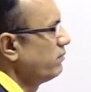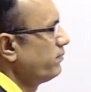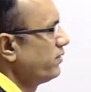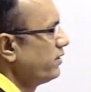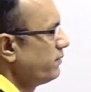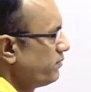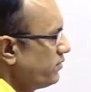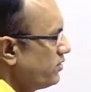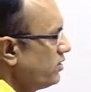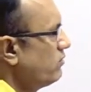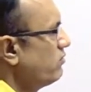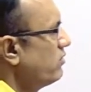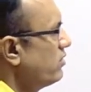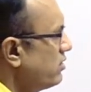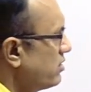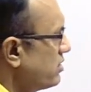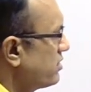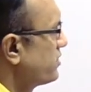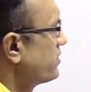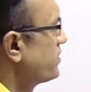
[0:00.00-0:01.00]
hundred fifty
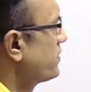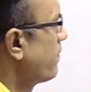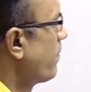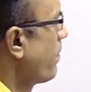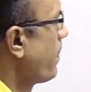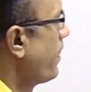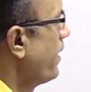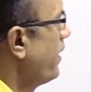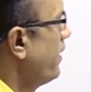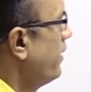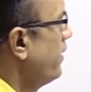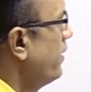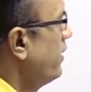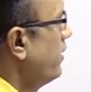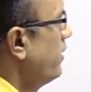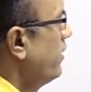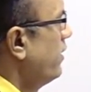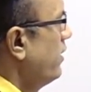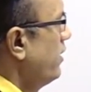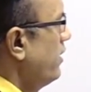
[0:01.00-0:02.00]
words,
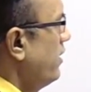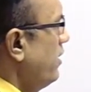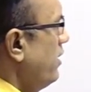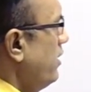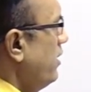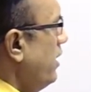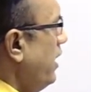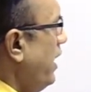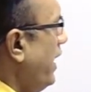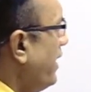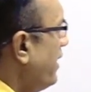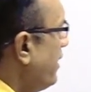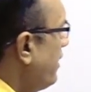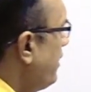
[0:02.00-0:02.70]
and